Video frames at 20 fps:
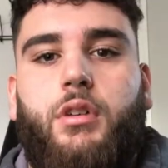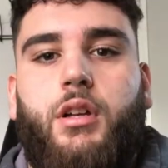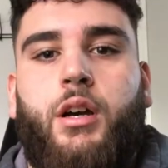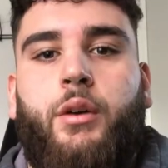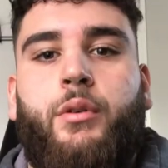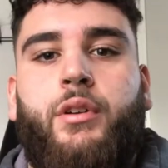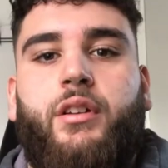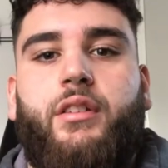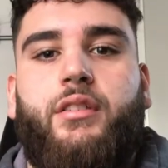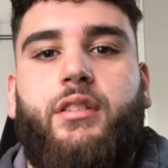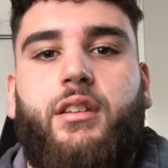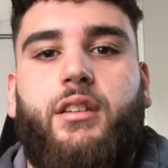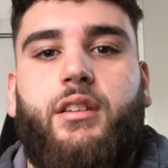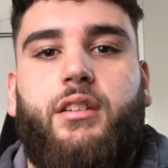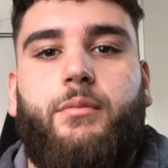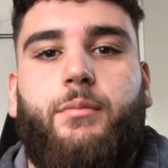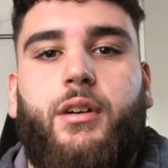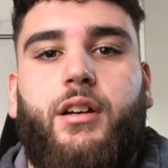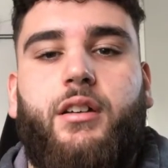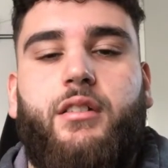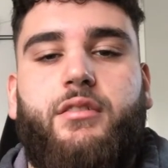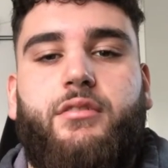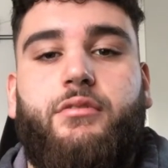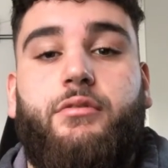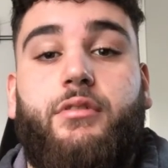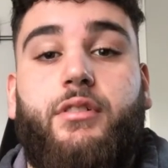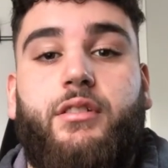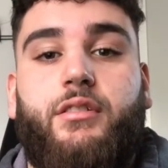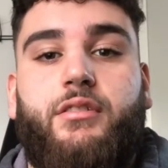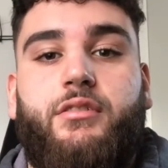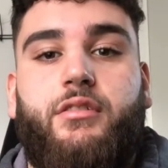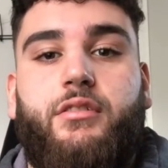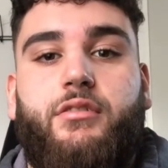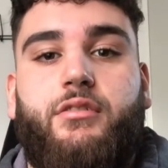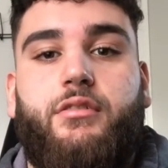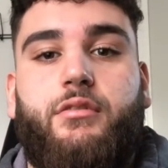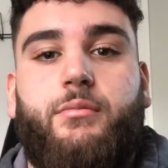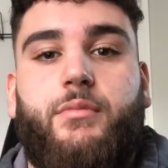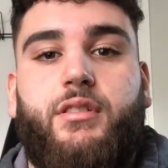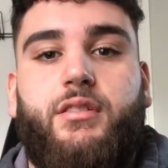I want to thank my high school English
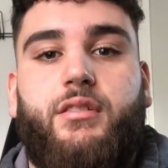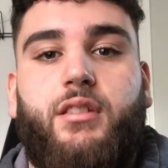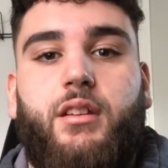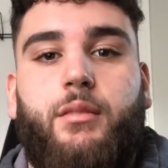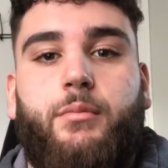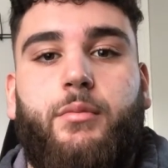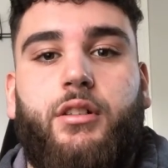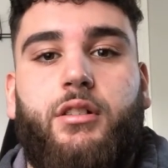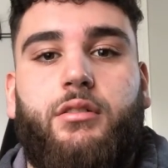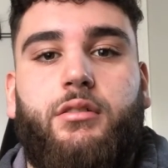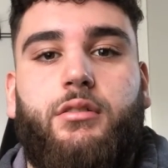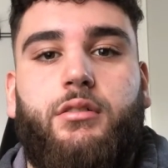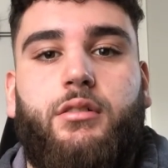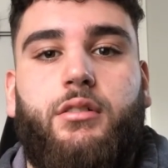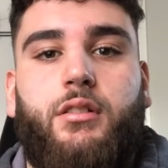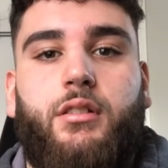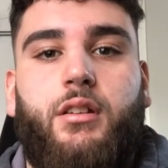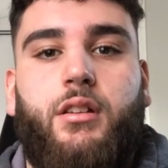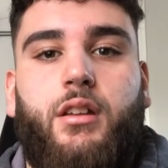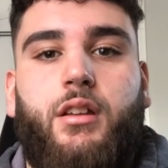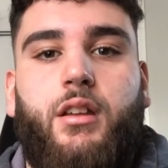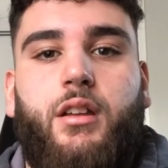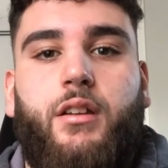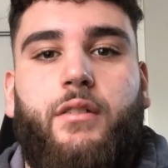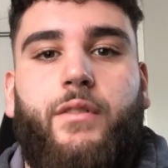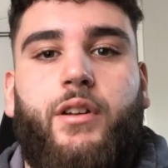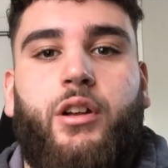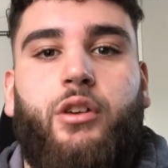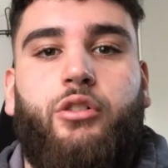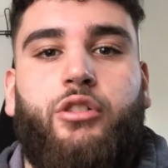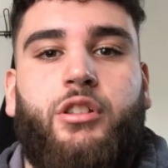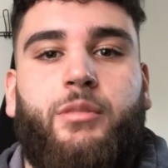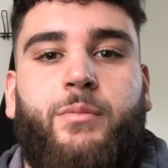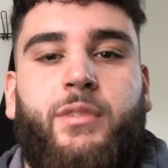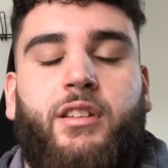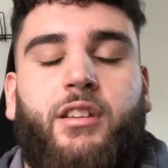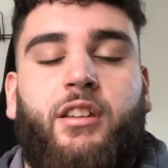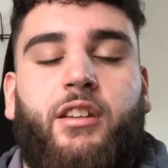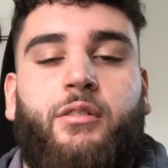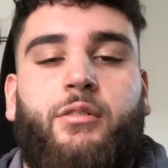teacher, Ms. Sabo for not only
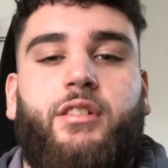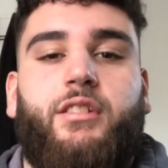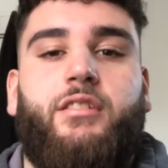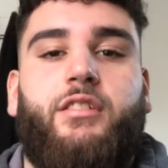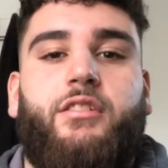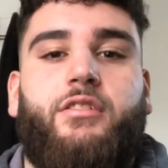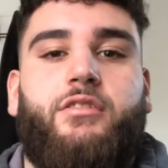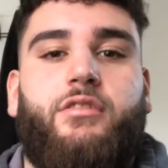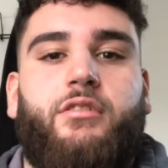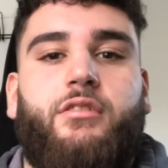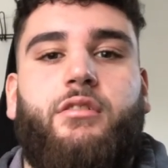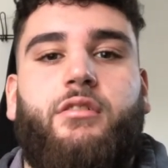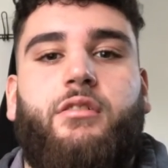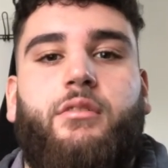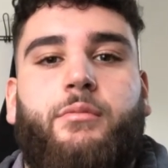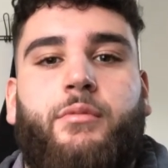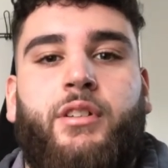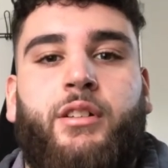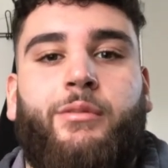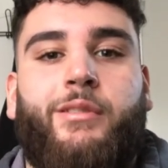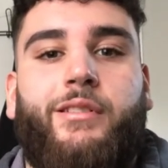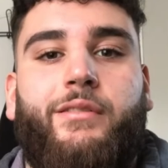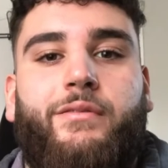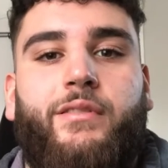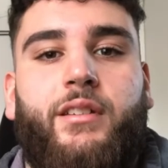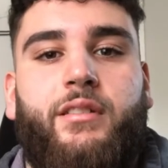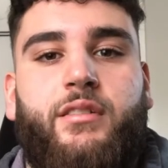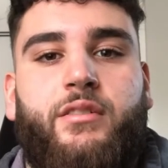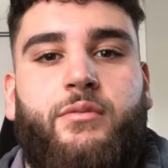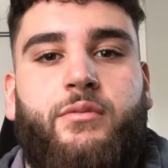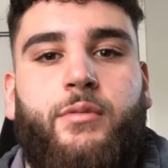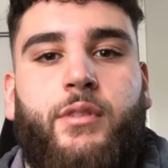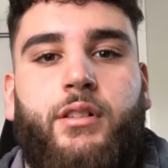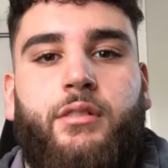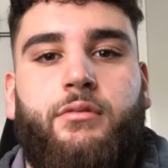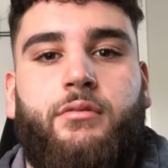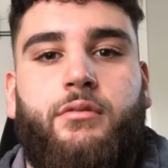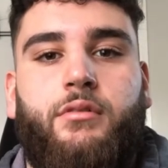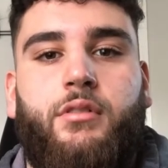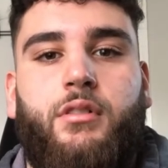being a great teacher, but a great friend as
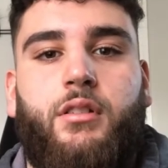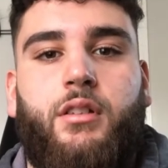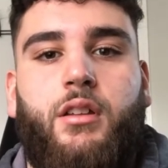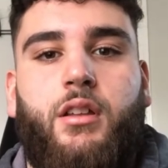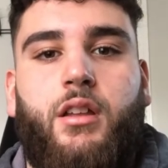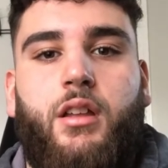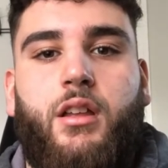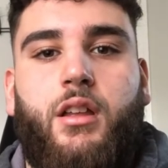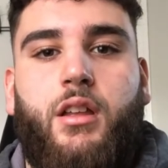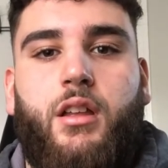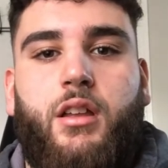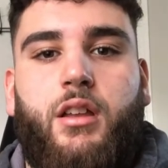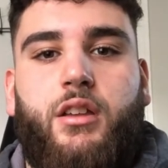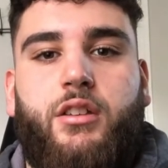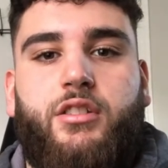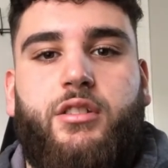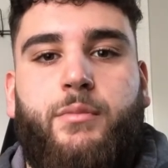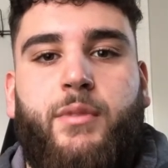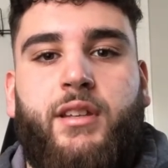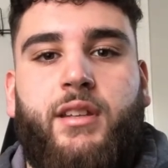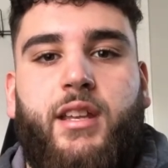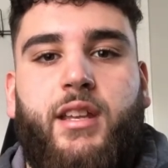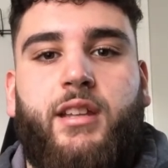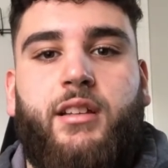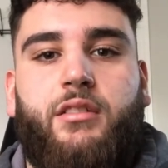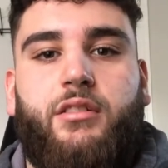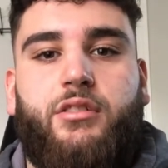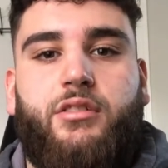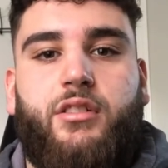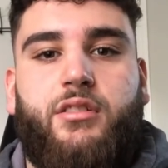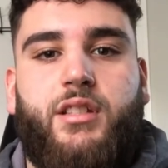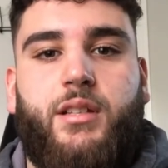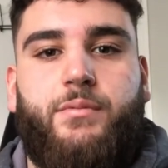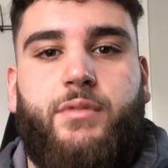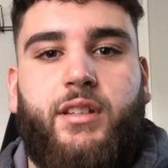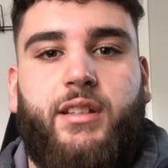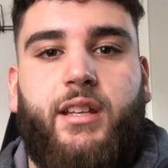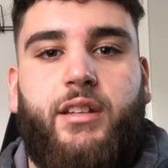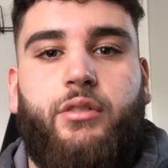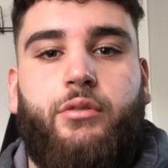well. She made English, a
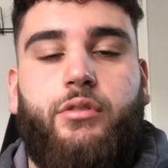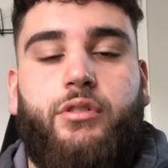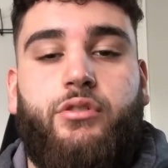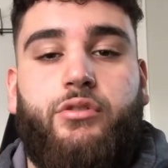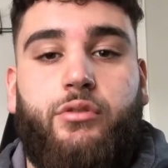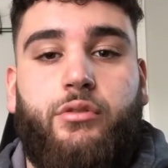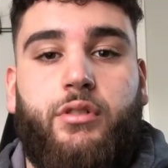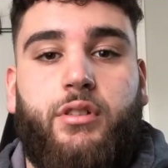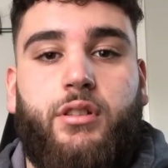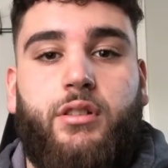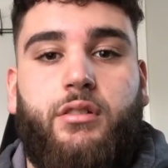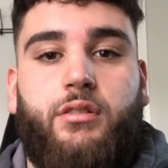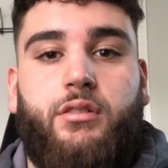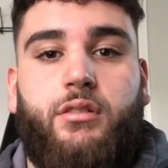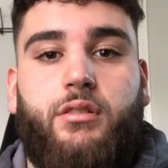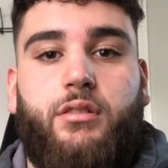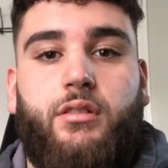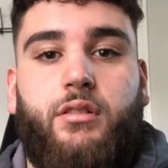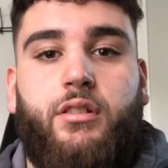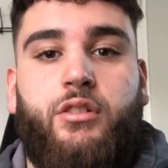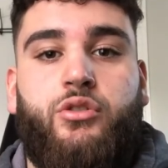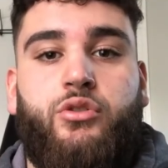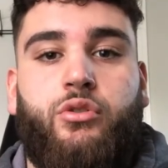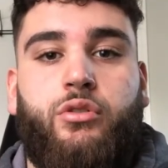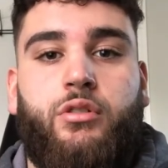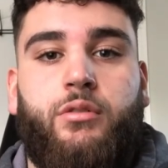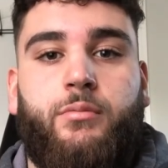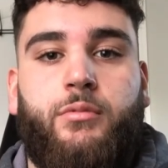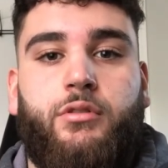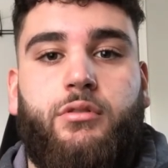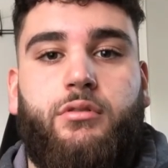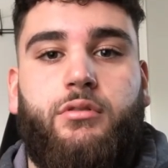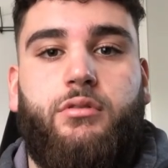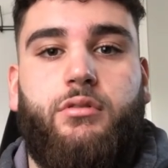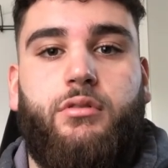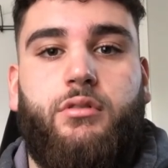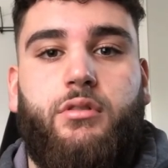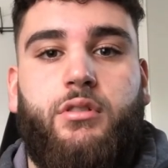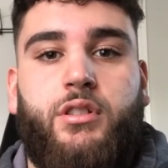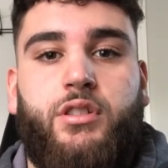subject I don't enjoy, enjoyable,
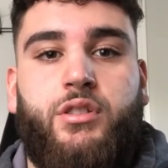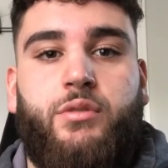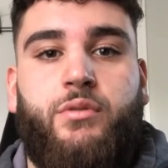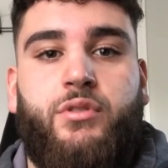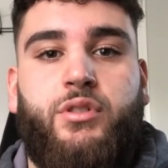and she